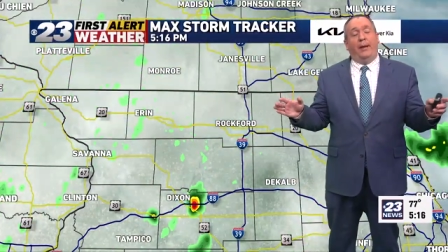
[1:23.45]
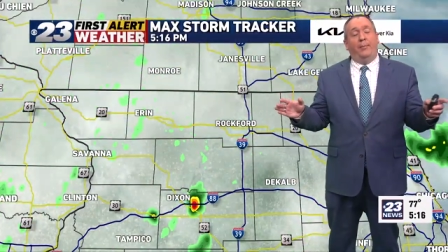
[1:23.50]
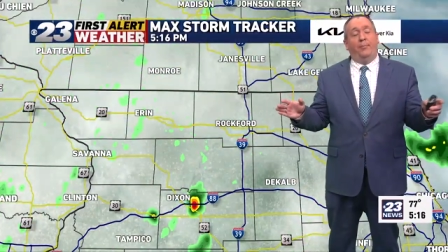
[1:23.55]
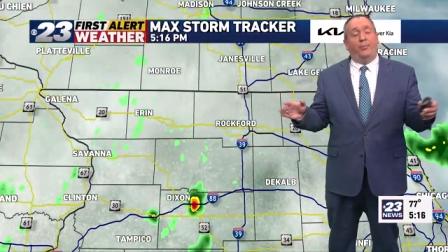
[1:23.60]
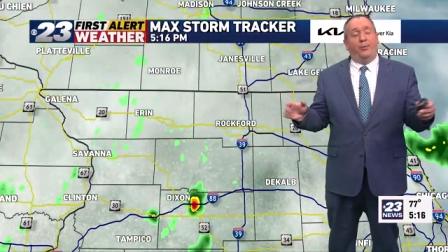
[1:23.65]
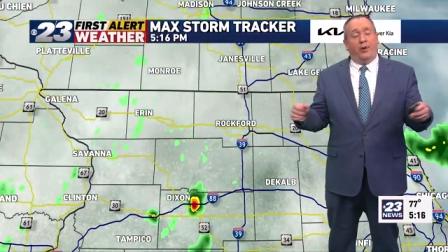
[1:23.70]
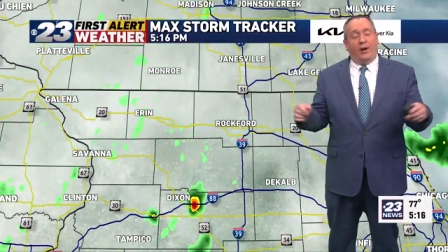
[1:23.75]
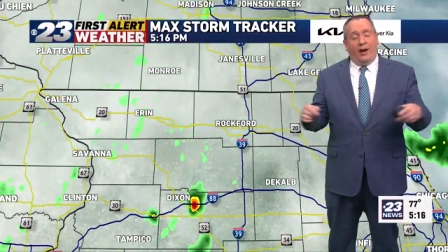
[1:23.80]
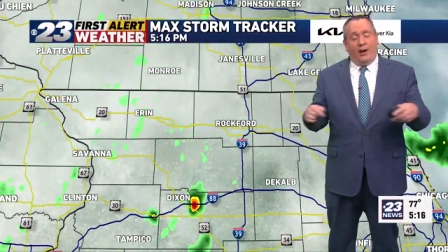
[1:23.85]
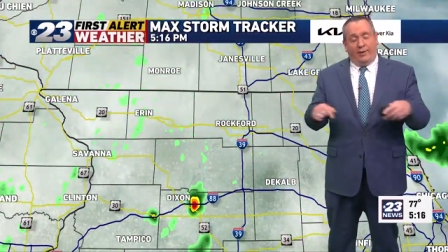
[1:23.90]
in
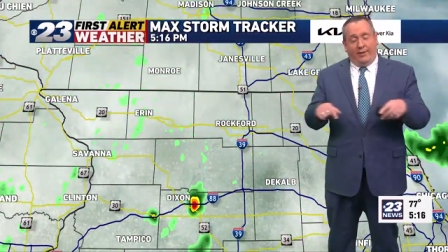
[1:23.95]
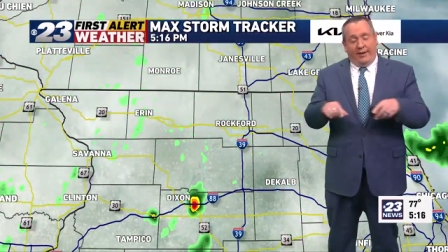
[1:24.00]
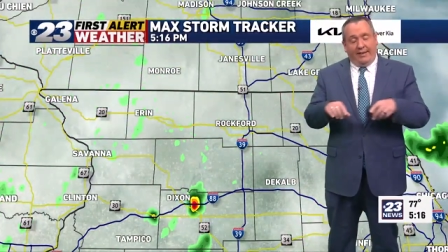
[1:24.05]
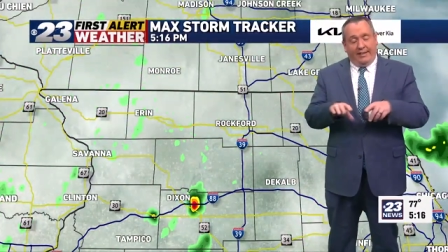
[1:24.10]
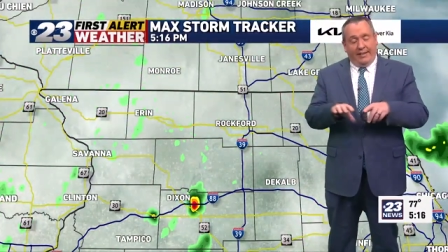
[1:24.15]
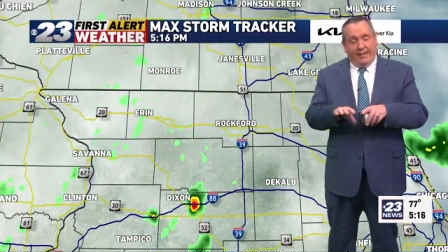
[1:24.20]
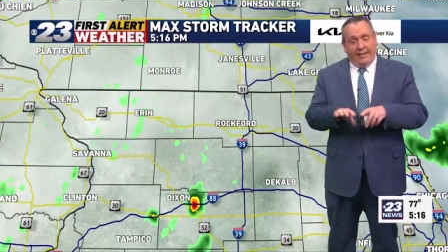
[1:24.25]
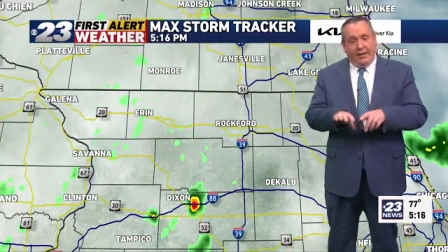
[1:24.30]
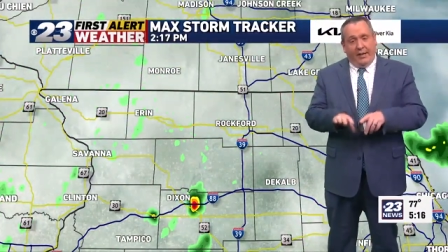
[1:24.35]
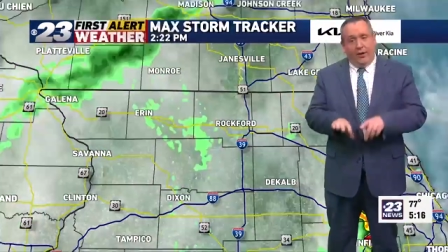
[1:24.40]

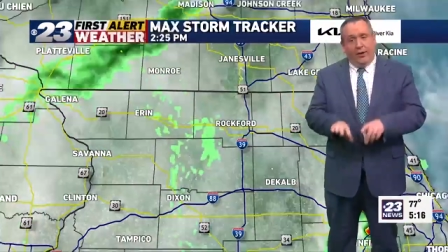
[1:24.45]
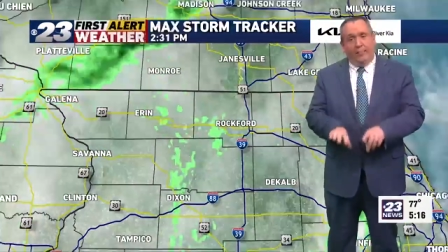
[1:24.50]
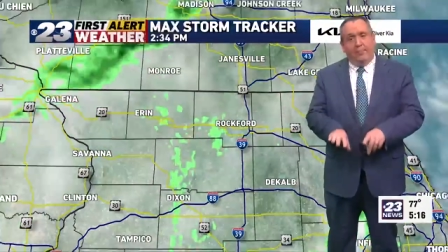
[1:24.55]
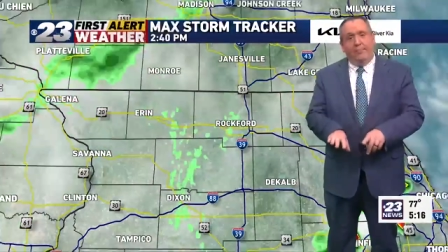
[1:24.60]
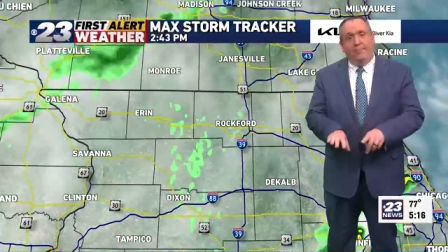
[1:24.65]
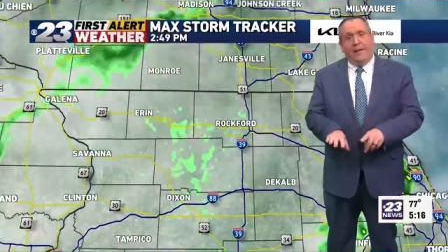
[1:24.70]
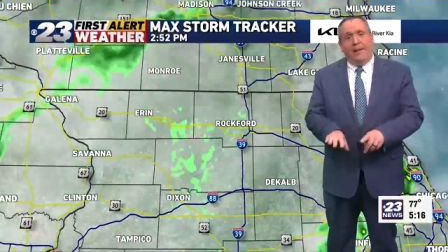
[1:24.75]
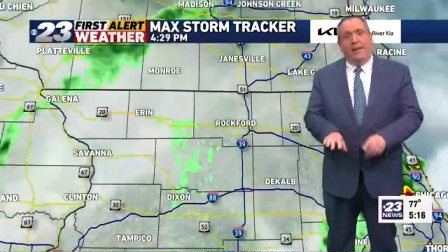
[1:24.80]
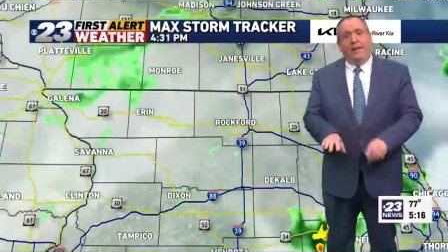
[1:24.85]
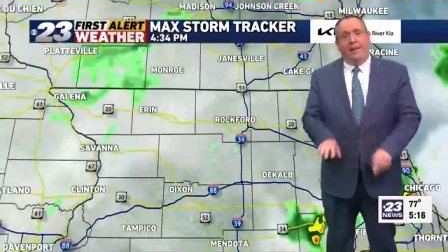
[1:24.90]
progress in our
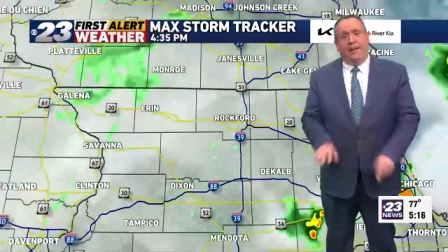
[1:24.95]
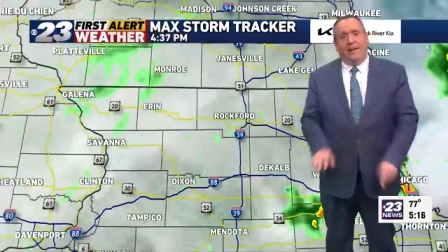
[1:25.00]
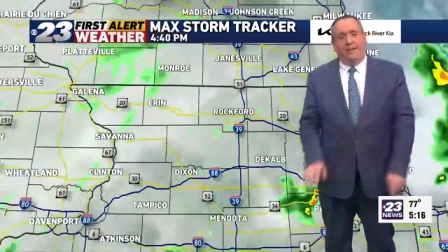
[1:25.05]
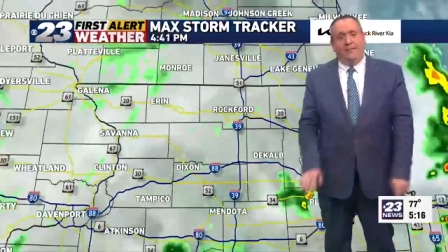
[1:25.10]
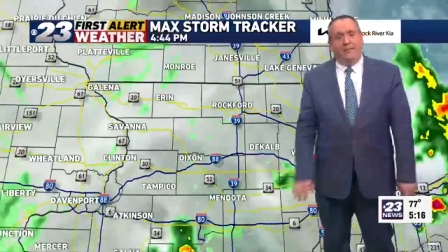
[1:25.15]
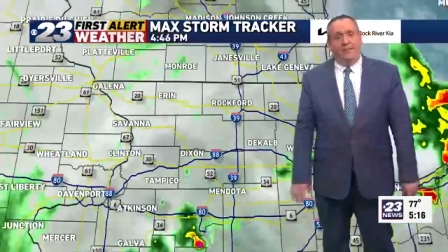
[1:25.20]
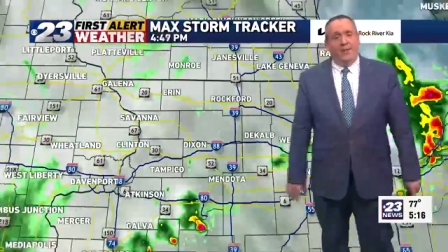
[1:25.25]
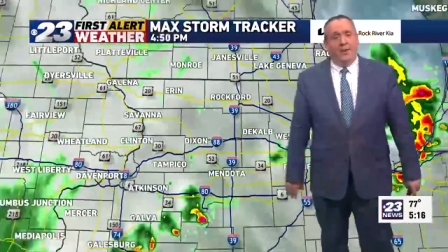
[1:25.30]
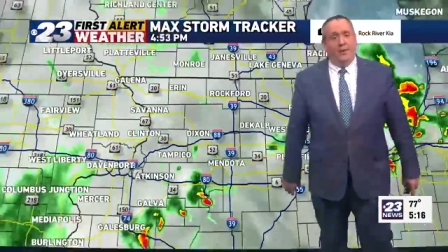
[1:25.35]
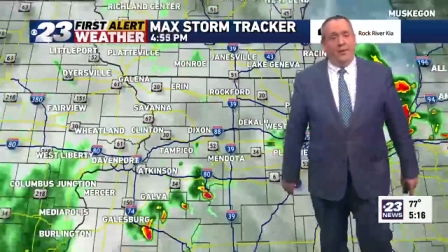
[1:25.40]

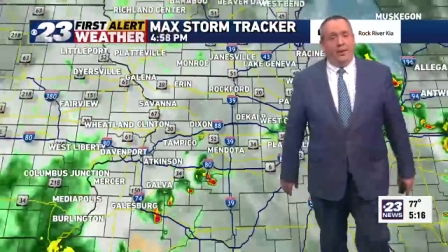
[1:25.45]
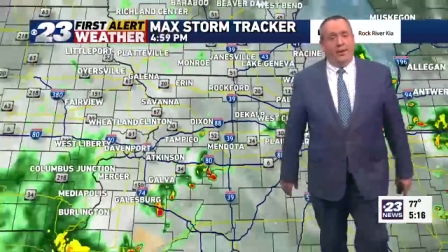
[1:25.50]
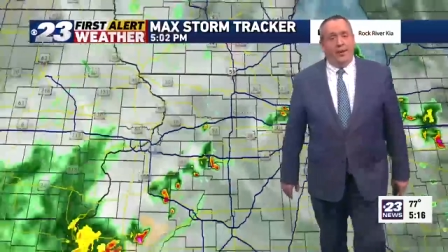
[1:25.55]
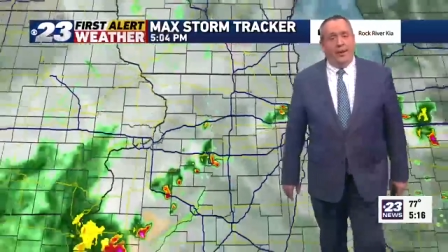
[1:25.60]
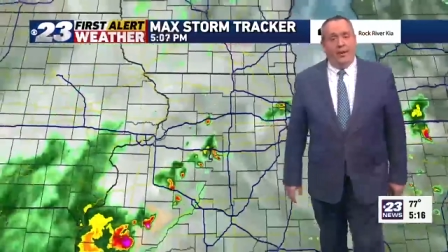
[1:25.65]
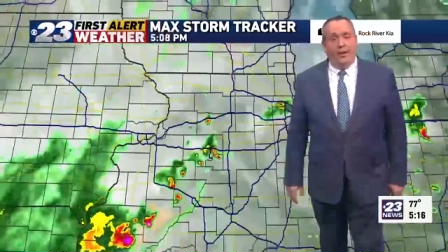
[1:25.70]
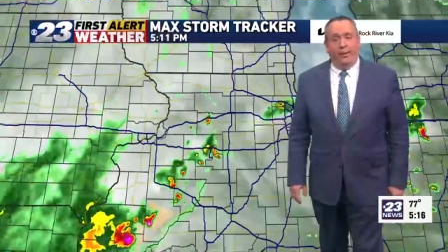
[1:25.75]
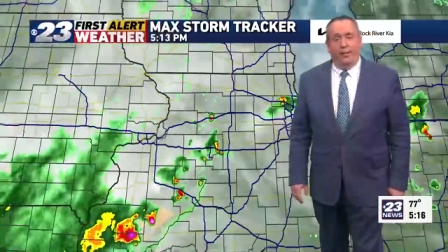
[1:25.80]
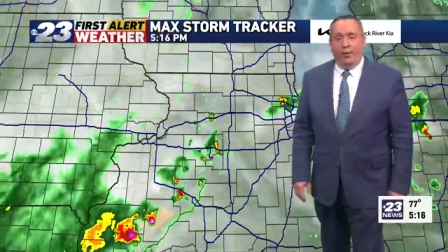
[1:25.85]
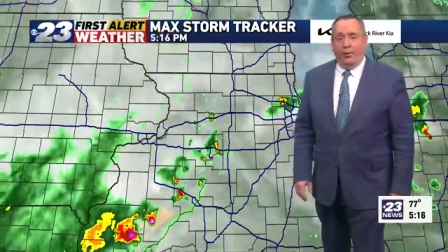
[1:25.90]
immediate viewing area,